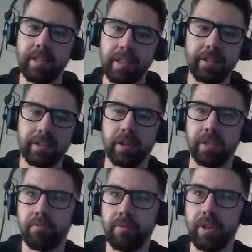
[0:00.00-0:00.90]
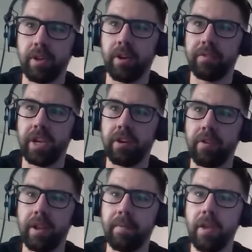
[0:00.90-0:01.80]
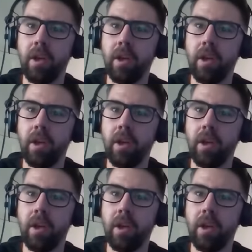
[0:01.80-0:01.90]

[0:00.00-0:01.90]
it then starts to really kind of generate